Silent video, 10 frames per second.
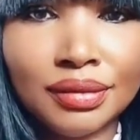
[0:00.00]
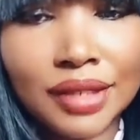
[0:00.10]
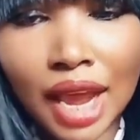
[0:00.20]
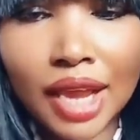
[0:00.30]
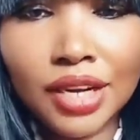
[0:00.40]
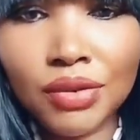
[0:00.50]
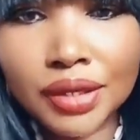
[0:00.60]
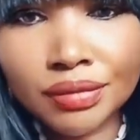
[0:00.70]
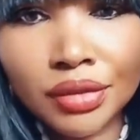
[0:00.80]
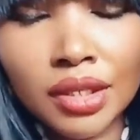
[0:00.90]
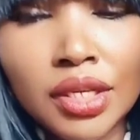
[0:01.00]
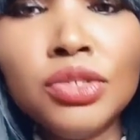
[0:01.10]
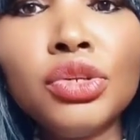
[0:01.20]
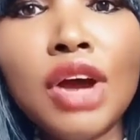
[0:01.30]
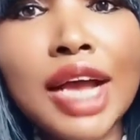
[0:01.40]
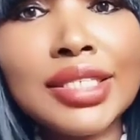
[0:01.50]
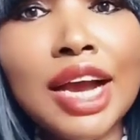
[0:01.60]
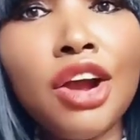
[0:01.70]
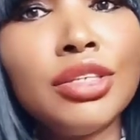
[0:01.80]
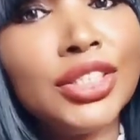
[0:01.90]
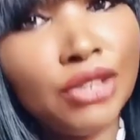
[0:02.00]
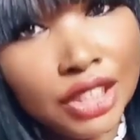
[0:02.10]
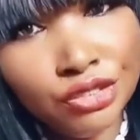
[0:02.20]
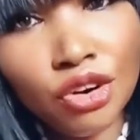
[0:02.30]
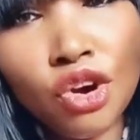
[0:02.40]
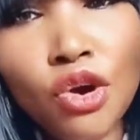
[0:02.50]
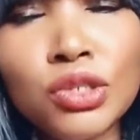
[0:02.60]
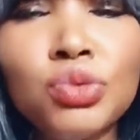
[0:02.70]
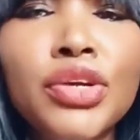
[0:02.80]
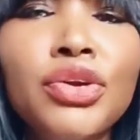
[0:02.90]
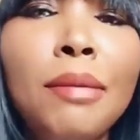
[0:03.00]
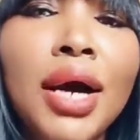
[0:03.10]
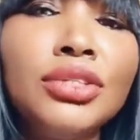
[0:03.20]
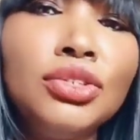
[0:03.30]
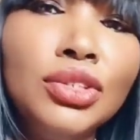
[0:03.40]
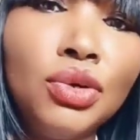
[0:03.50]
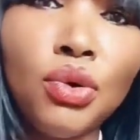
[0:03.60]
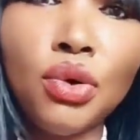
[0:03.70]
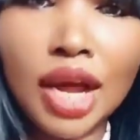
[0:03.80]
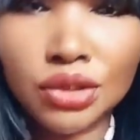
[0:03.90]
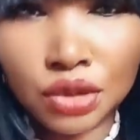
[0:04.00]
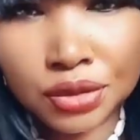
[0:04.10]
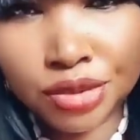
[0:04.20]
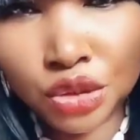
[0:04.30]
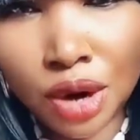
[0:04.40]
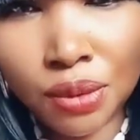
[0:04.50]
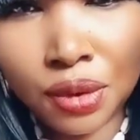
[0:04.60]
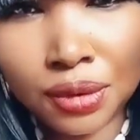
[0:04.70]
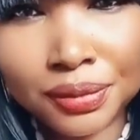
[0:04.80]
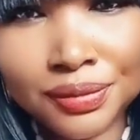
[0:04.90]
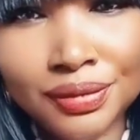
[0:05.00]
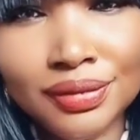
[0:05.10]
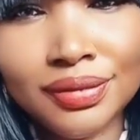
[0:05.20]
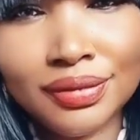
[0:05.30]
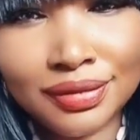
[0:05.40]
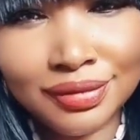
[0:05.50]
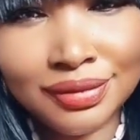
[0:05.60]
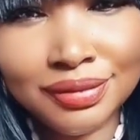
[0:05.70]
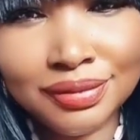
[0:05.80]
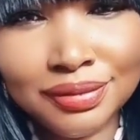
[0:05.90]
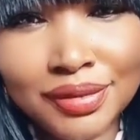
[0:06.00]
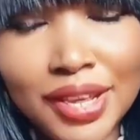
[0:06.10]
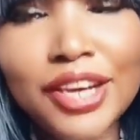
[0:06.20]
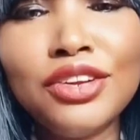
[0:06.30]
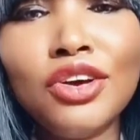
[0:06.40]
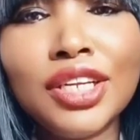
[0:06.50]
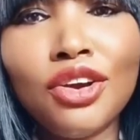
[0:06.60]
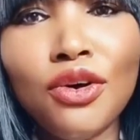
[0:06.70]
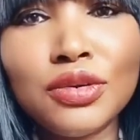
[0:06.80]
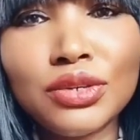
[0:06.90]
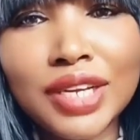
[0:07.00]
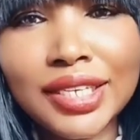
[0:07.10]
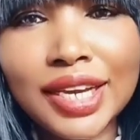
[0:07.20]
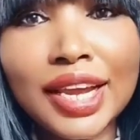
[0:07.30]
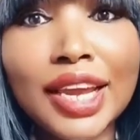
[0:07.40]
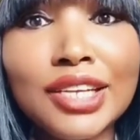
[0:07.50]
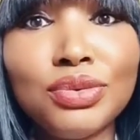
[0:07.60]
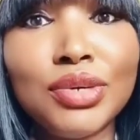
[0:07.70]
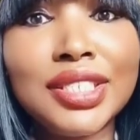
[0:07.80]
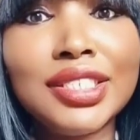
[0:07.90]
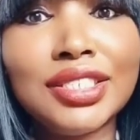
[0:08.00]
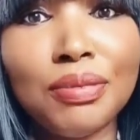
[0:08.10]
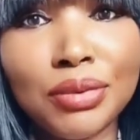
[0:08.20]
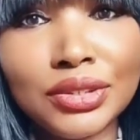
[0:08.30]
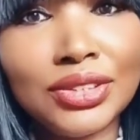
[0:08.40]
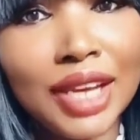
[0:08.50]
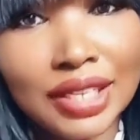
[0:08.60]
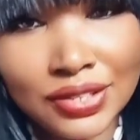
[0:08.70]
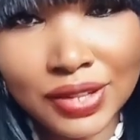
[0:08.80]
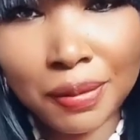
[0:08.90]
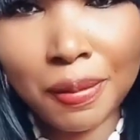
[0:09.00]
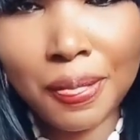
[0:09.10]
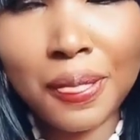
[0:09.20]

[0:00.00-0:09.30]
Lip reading: Yeah, anyway. Do not answer strange phone calls when you're about to go and do spiritual work. Ignore the call so that they can get what is supposed to get to them.